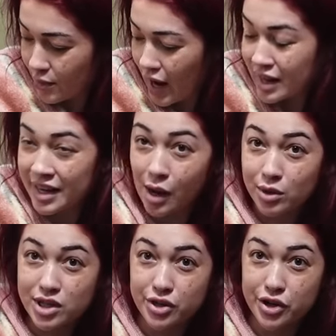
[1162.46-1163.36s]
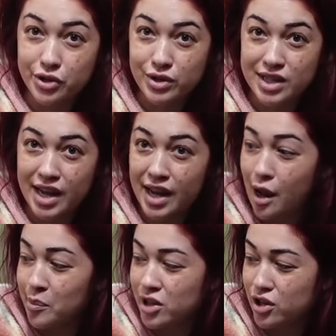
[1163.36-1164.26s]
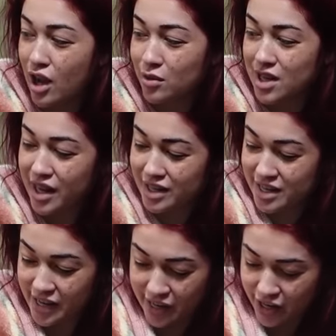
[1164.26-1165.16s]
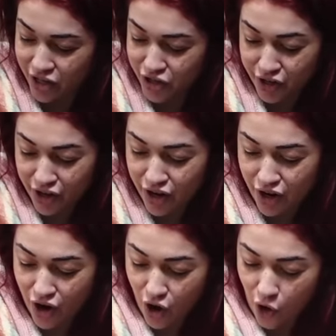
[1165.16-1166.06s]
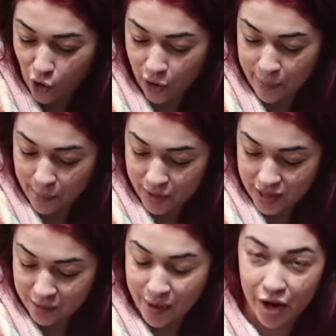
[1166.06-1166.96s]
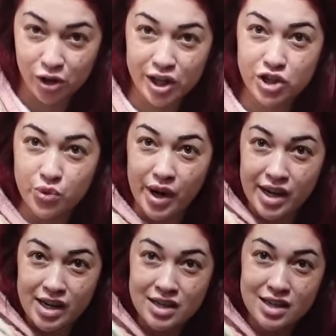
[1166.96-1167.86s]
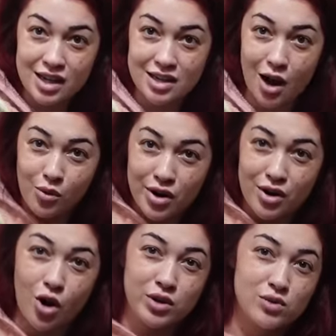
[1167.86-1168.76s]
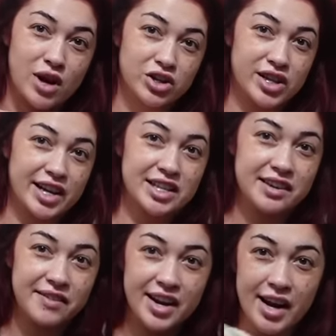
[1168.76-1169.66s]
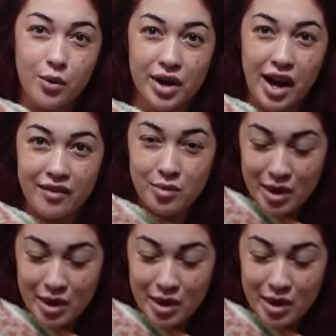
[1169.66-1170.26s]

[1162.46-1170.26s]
I was like a teenager, or maybe like my early 20s, because I would always watch like TV and I would cover